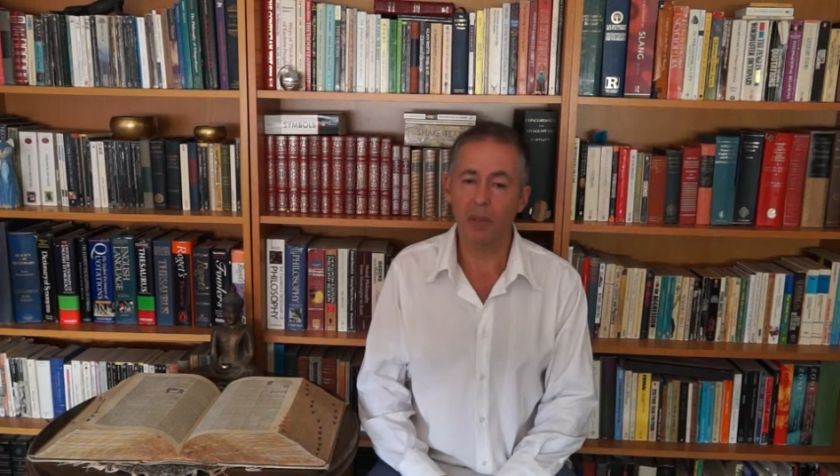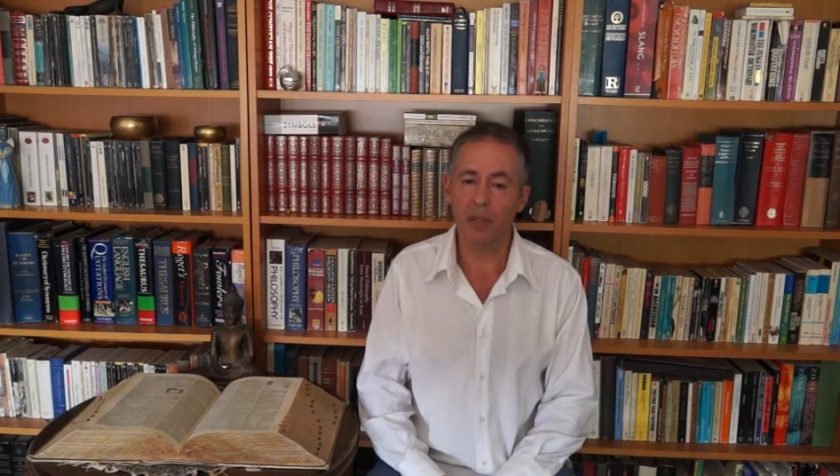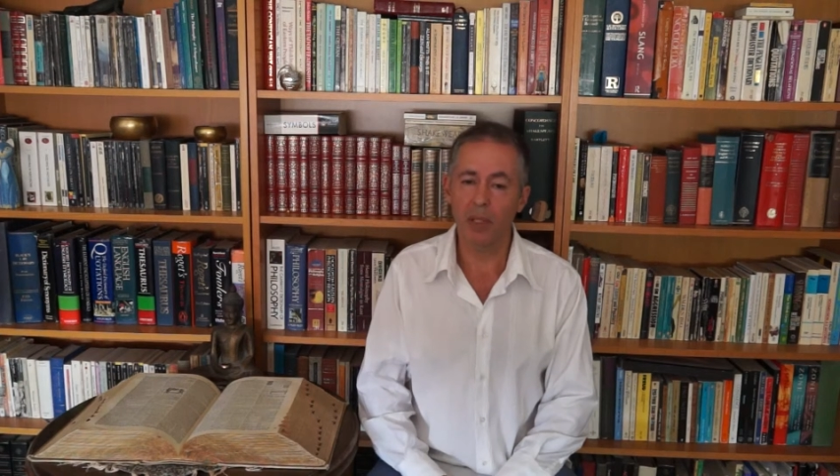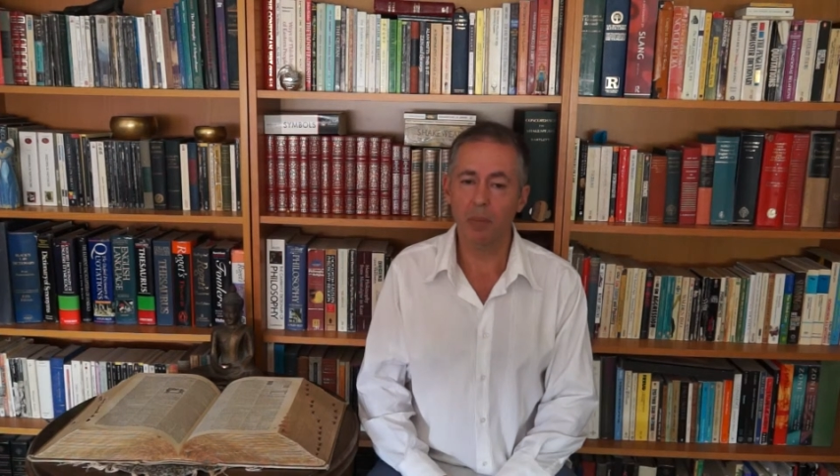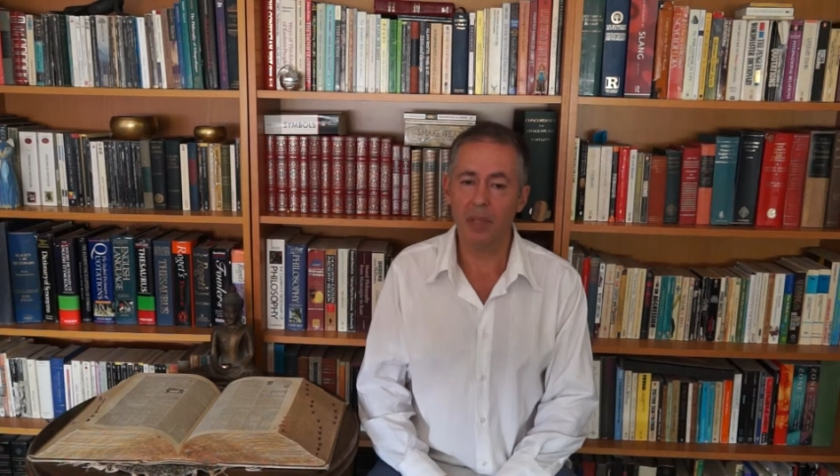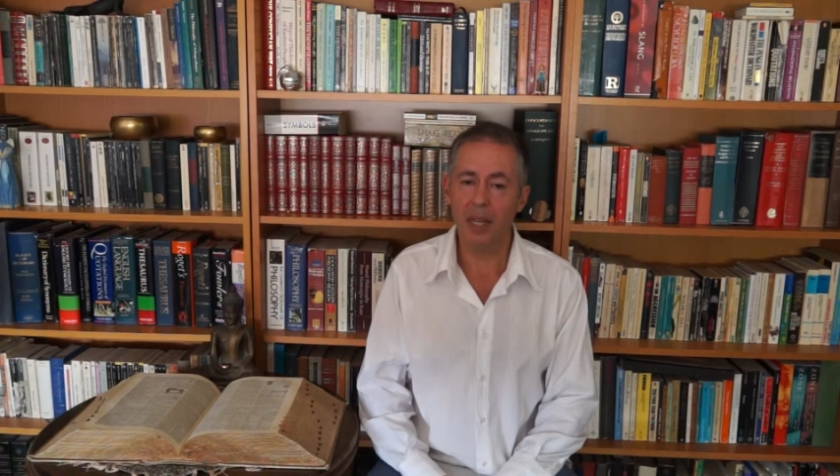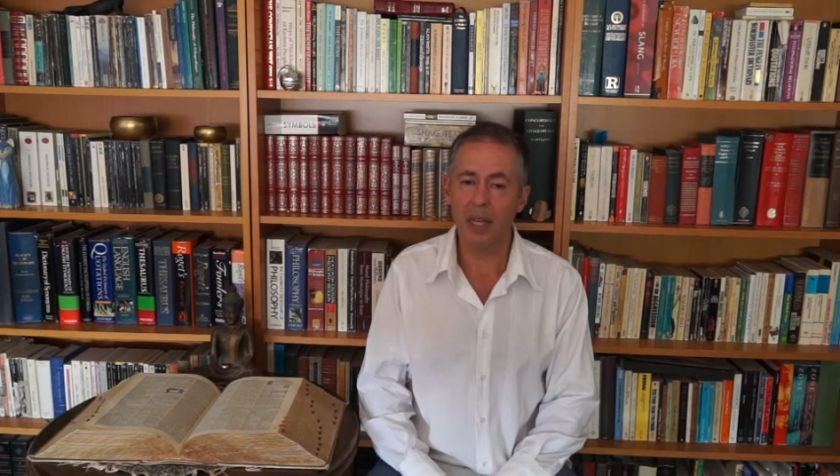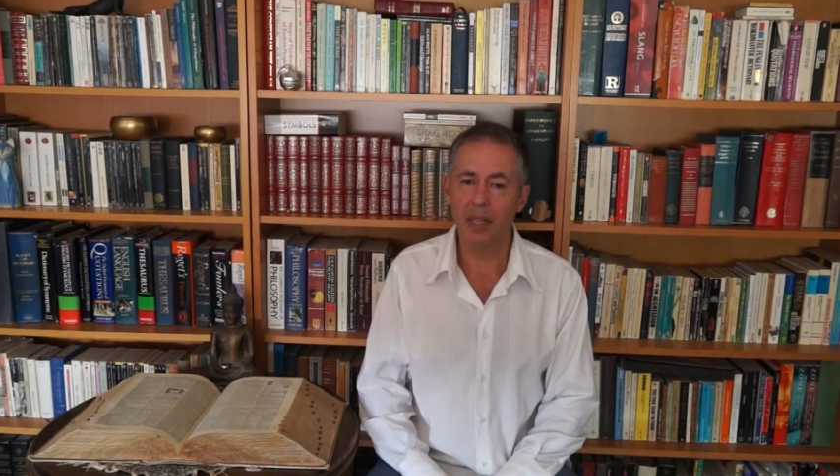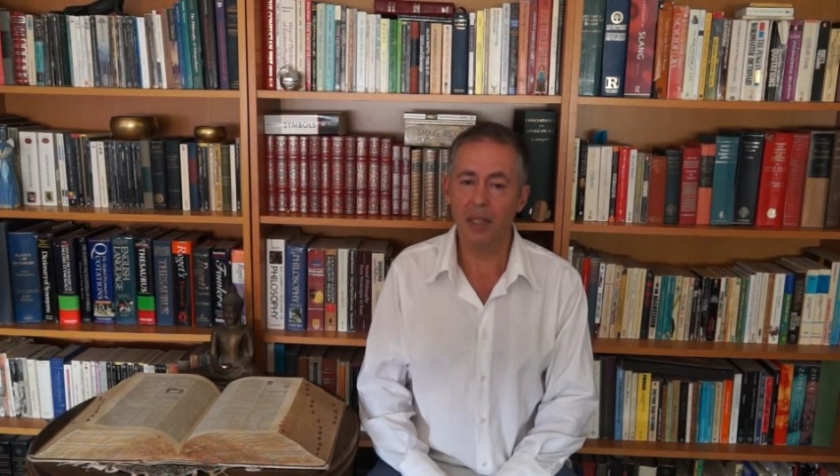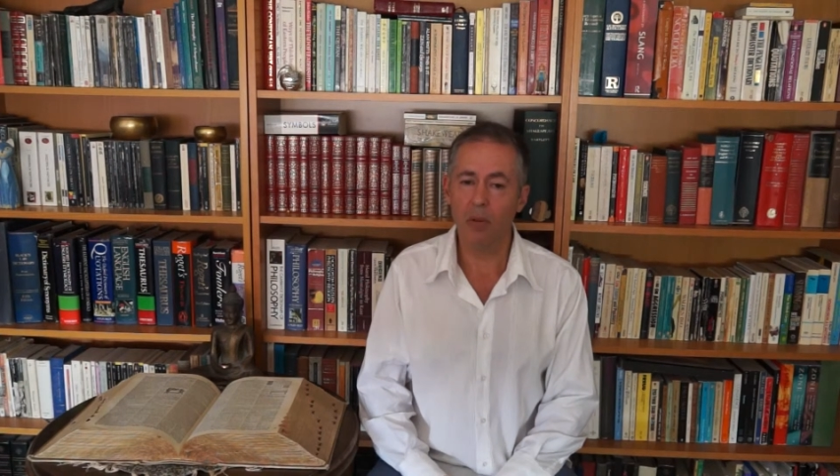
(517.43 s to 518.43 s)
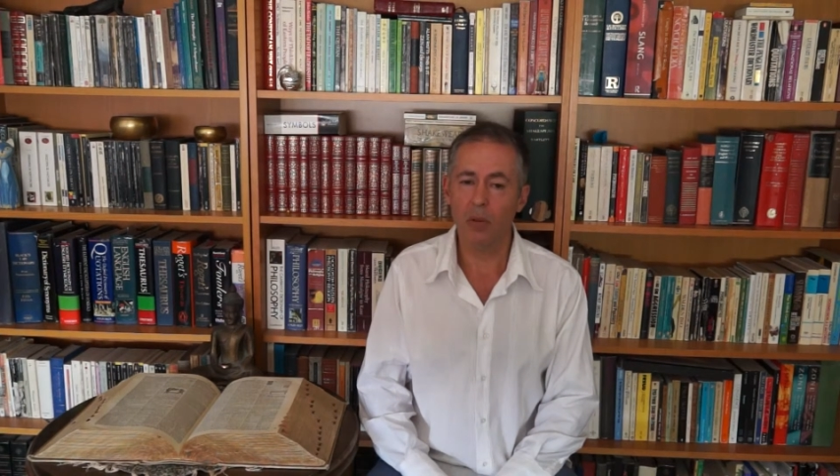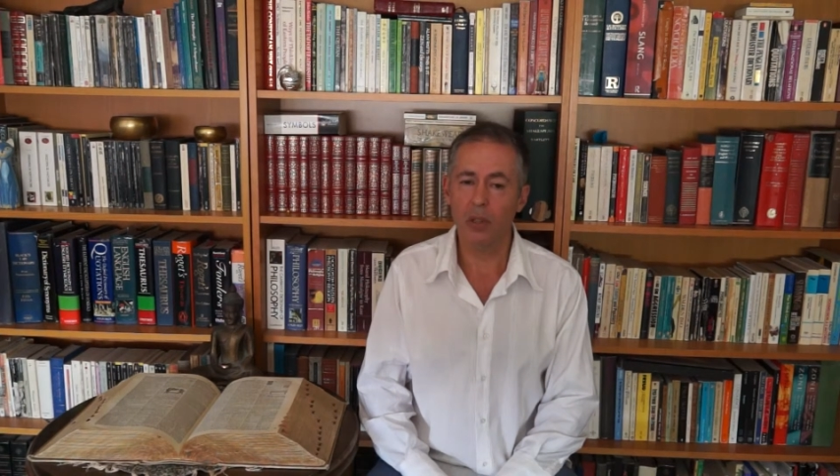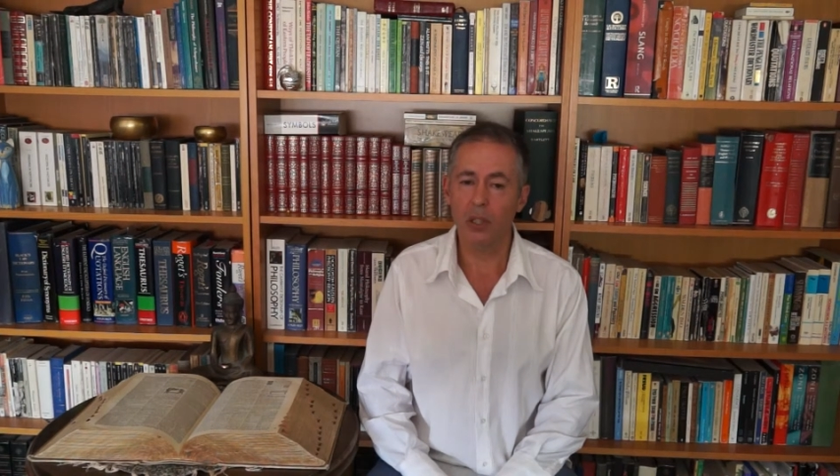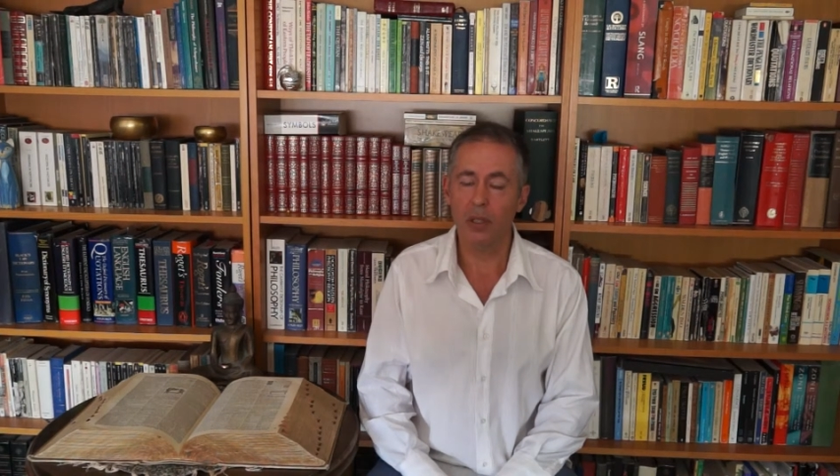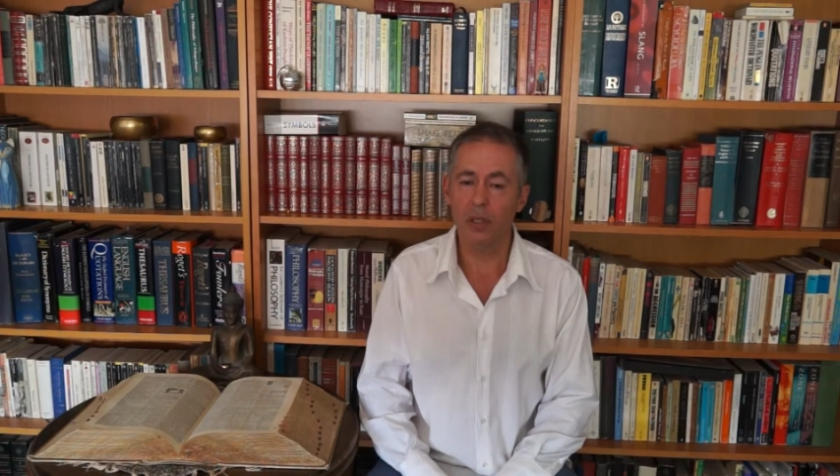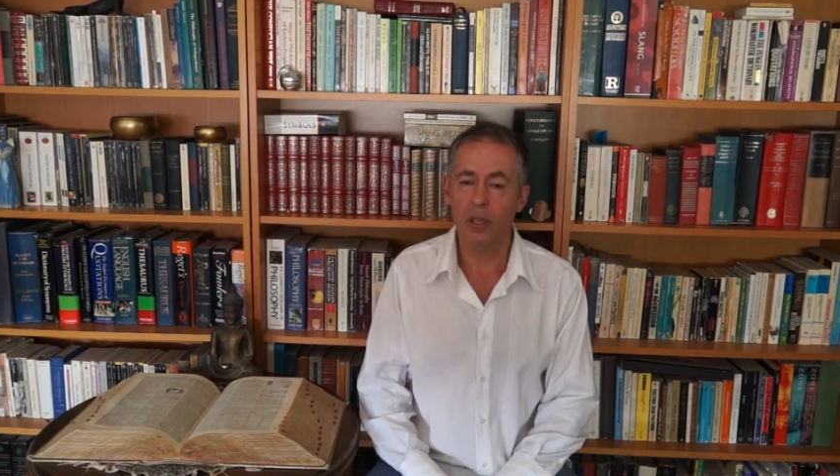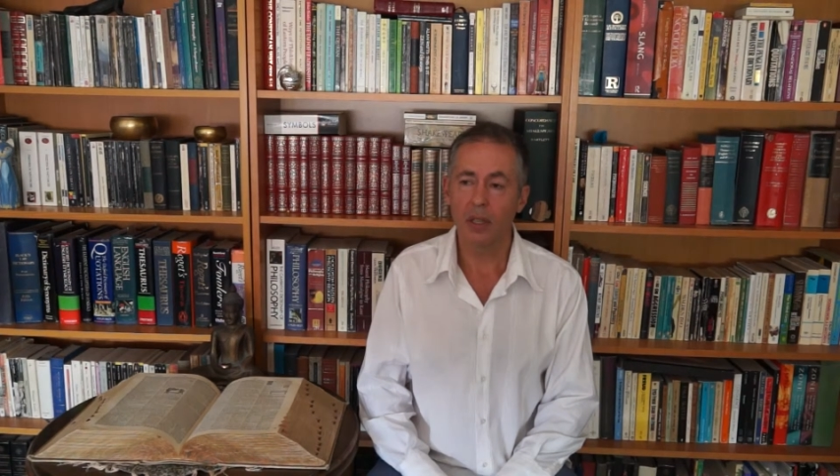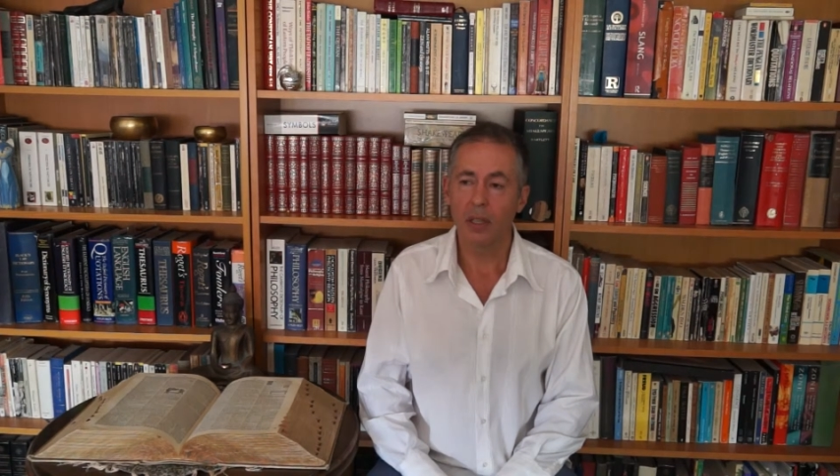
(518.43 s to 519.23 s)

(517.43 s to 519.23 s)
of explaining its origins